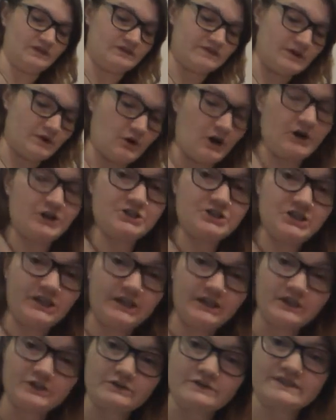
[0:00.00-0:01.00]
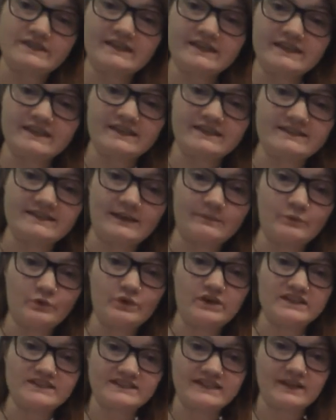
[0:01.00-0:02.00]
So our chant goes like this. I'm
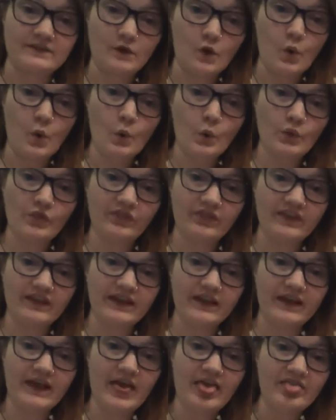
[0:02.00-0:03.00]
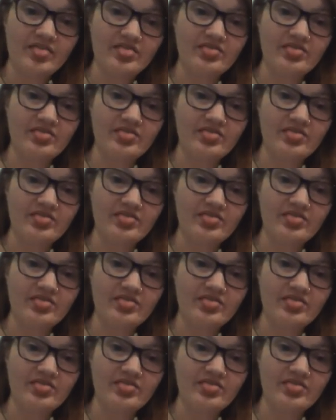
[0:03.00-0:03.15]
going to say the whole thing,